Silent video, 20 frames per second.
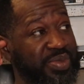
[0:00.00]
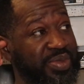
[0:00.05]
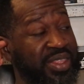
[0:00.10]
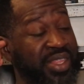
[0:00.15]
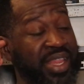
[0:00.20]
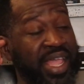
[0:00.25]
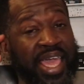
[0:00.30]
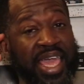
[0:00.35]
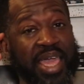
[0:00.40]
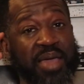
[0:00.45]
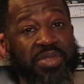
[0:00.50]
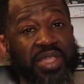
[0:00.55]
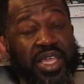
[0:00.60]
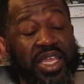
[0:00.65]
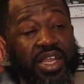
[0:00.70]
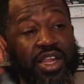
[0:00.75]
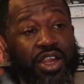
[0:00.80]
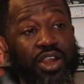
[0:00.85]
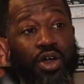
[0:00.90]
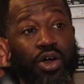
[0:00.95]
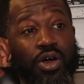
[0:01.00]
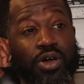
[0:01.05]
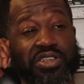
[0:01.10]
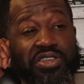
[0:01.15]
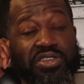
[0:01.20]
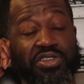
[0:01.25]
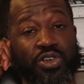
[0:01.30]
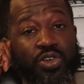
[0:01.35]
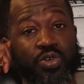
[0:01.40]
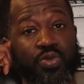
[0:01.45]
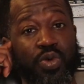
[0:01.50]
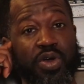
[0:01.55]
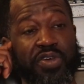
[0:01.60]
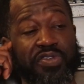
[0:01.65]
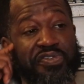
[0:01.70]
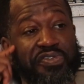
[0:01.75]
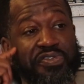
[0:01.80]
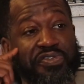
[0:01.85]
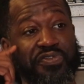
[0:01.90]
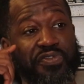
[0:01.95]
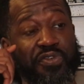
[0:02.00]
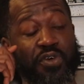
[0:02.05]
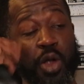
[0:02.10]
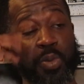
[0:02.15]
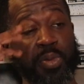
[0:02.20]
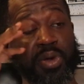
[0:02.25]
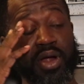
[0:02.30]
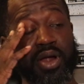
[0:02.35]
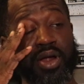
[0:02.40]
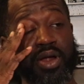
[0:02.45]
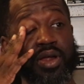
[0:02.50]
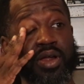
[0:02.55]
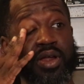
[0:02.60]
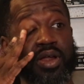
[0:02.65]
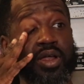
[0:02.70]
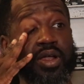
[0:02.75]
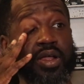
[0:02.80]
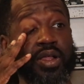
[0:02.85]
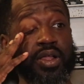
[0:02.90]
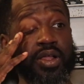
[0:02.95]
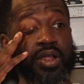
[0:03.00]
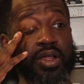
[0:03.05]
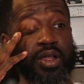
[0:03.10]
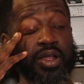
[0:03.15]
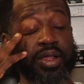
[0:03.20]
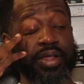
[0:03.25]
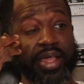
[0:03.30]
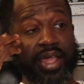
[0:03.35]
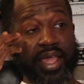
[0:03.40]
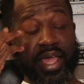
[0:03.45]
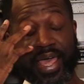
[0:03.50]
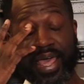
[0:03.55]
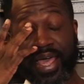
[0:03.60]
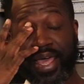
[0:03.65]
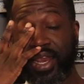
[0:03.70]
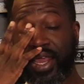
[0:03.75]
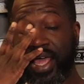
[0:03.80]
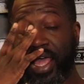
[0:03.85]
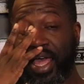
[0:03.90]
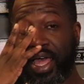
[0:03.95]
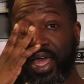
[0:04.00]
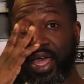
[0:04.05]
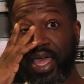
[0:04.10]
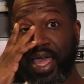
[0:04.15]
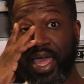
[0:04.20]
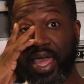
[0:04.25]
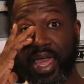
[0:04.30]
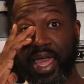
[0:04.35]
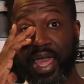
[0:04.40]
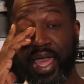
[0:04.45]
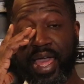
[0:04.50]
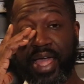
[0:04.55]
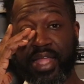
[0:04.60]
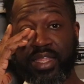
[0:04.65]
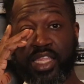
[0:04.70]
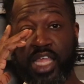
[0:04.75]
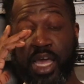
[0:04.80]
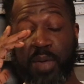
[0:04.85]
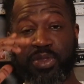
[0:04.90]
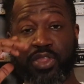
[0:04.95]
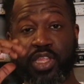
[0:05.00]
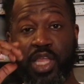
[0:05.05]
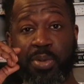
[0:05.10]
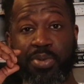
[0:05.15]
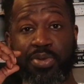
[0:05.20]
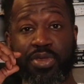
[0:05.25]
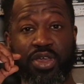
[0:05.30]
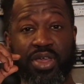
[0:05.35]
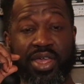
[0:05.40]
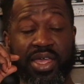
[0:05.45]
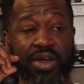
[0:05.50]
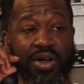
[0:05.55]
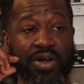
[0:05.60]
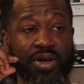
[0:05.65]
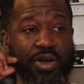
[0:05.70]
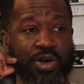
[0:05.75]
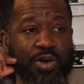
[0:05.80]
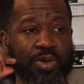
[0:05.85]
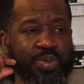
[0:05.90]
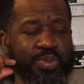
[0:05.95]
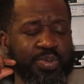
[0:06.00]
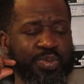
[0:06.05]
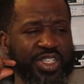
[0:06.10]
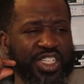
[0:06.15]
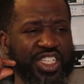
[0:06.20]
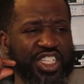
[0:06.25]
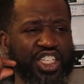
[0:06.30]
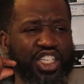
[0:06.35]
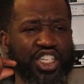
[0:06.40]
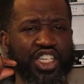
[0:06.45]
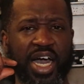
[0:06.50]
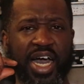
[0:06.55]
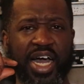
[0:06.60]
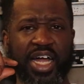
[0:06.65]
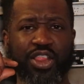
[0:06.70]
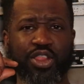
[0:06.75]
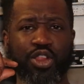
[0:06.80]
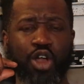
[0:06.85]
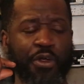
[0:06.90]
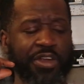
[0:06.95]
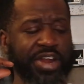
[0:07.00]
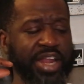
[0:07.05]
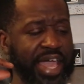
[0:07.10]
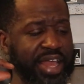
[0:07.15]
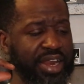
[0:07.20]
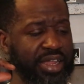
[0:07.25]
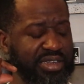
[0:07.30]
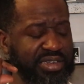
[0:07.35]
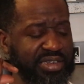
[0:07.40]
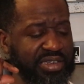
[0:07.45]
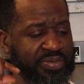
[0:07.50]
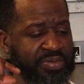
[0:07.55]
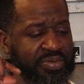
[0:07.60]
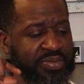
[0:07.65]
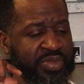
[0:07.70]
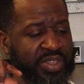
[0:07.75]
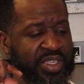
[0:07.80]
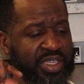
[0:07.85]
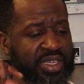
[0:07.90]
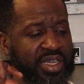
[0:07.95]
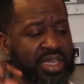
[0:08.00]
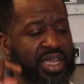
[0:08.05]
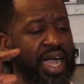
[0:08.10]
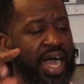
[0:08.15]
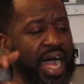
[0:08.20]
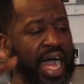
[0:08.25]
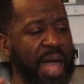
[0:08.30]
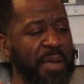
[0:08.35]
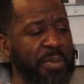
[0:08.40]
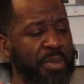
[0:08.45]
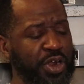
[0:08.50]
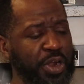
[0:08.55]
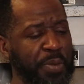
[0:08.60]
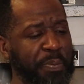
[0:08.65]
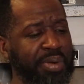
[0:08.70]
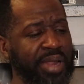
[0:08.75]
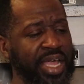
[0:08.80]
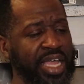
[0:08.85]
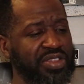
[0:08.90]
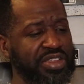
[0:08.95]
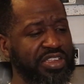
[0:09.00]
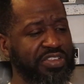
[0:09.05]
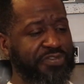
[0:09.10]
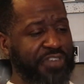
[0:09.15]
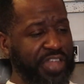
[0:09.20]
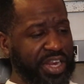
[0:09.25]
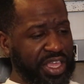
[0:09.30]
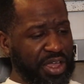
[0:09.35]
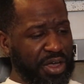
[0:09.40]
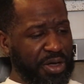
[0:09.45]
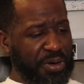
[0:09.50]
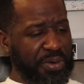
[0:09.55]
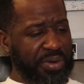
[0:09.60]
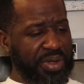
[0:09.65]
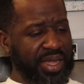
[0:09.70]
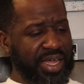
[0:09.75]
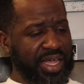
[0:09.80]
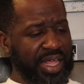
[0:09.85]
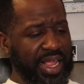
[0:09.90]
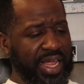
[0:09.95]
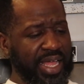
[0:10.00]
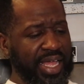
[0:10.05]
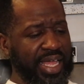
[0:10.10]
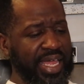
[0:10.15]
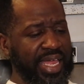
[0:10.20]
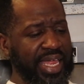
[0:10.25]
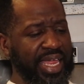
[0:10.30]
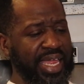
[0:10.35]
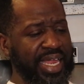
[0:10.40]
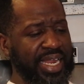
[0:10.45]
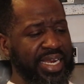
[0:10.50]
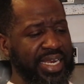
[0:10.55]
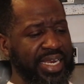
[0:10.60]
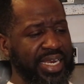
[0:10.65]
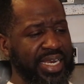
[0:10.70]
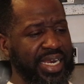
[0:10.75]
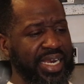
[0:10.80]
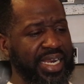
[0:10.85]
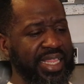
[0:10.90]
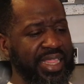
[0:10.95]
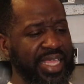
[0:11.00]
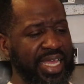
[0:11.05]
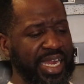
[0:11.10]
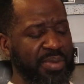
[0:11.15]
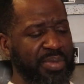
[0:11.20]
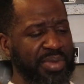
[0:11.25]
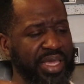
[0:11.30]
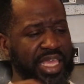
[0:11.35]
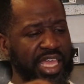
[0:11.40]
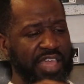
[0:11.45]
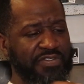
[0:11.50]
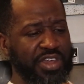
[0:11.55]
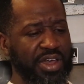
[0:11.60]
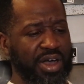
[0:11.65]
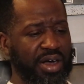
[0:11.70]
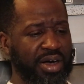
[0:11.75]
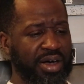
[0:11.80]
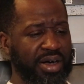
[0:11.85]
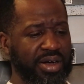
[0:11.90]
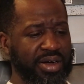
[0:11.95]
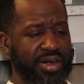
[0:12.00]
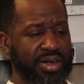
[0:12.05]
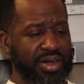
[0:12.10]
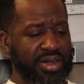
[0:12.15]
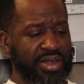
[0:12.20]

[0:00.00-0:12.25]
named in a lawsuit with former head at WWE, John Laurinaitis. I'm gonna play this video, and then I'm gonna give y'all